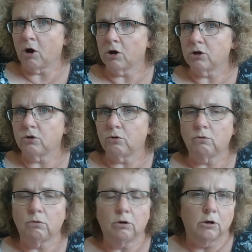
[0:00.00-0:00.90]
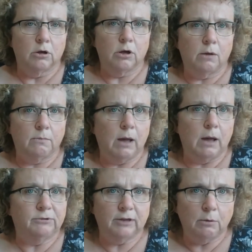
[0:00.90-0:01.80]
Are you
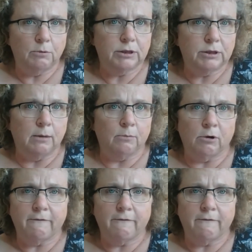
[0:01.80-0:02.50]
upset with them or